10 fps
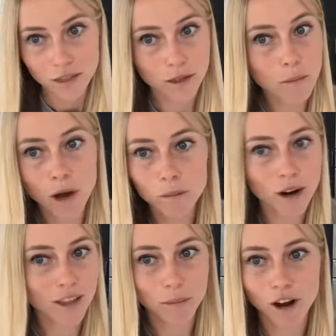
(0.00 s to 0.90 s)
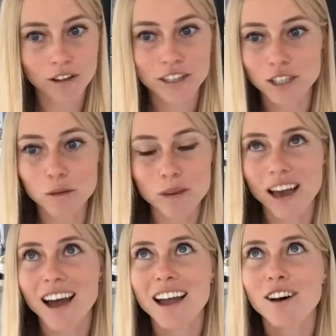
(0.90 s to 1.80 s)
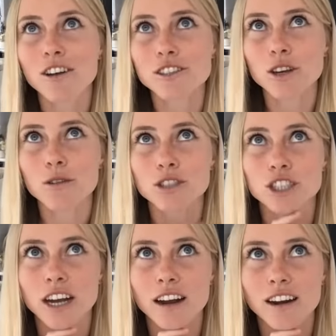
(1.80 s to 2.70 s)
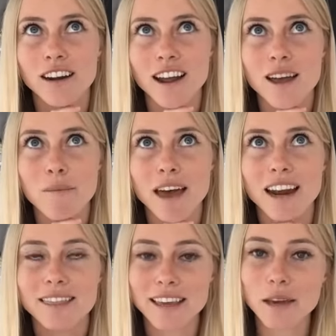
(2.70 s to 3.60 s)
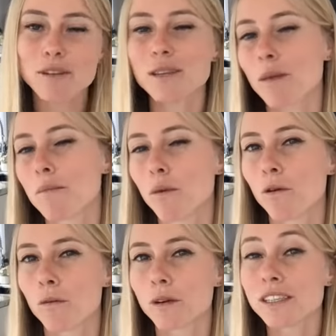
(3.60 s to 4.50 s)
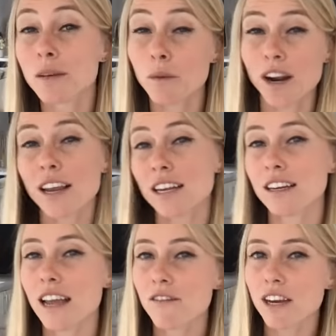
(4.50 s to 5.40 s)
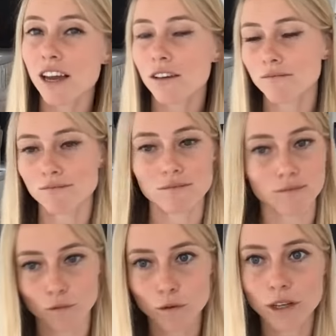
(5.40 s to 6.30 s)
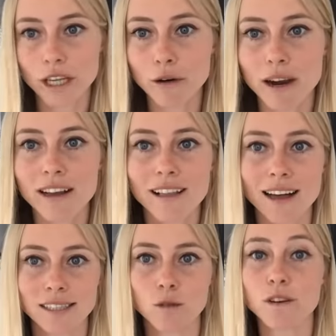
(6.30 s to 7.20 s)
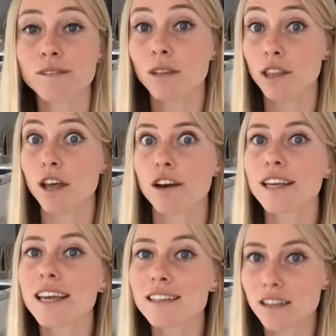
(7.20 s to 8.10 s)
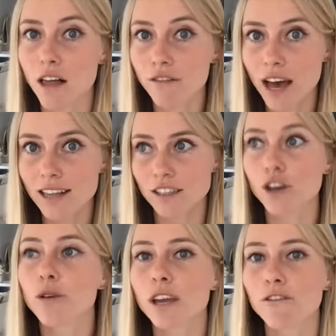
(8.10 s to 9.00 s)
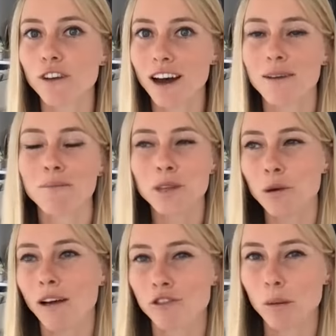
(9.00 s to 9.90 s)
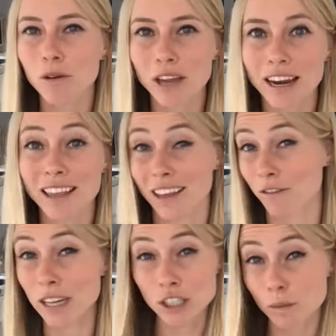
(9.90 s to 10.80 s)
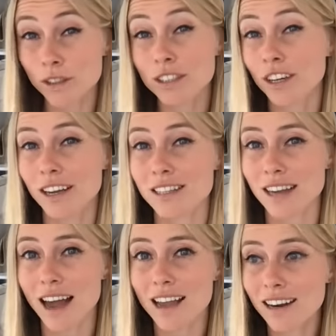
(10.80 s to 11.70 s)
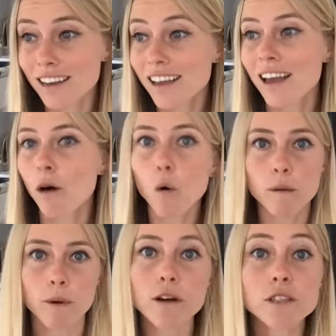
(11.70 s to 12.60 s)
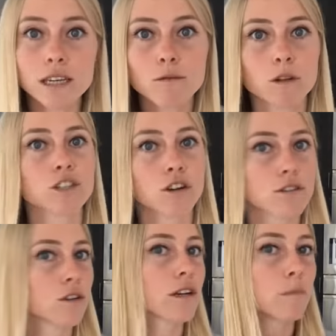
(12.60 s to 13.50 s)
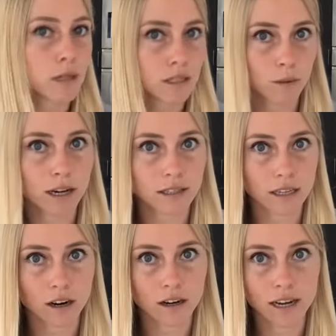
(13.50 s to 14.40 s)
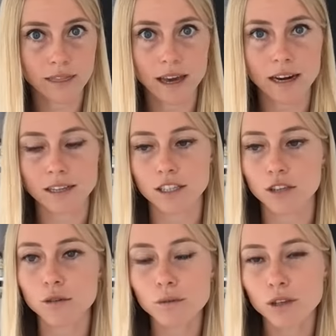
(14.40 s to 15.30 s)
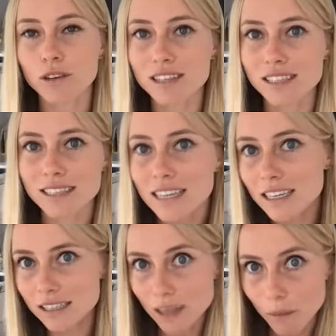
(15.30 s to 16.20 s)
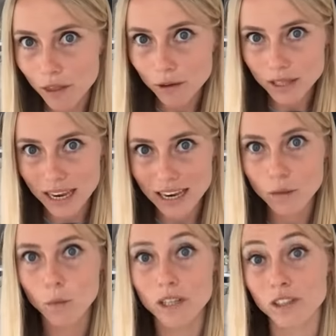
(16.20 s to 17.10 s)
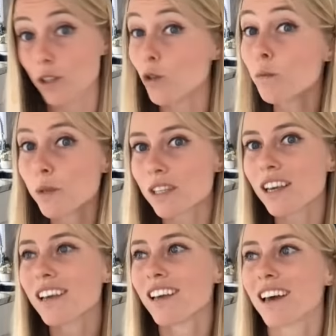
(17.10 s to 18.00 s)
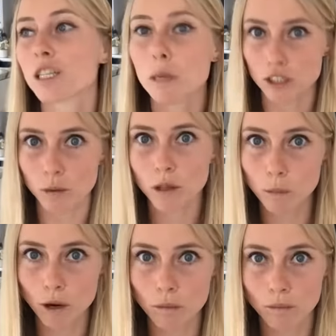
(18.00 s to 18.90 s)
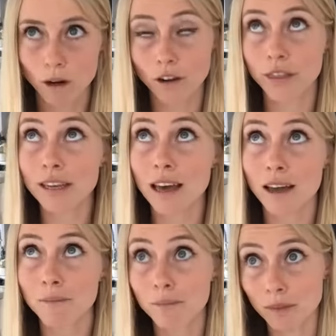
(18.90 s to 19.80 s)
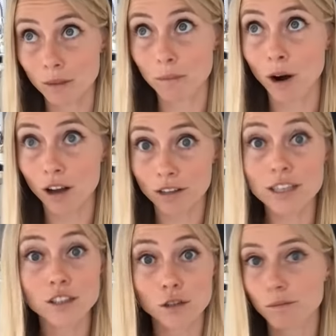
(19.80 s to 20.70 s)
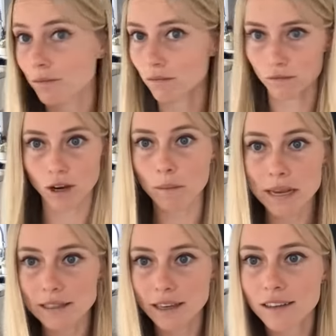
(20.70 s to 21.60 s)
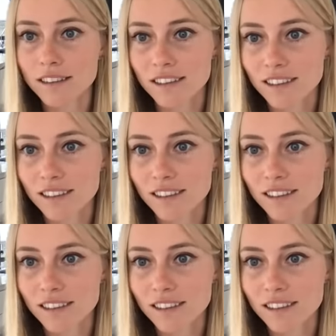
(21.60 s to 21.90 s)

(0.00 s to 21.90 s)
The bone broth broccoli soup. Yeah, I also shared um, that. I think it was in my more recent What I Eat in a Day video. Really great classic one. A lot of kids love that. So if um, you have trouble getting like vegetables in your kids' diet, or protein, which also can be surprisingly hard to get that into. You can sneak some of those in with soups, especially with the bone or the uh, the broccoli soup amazing.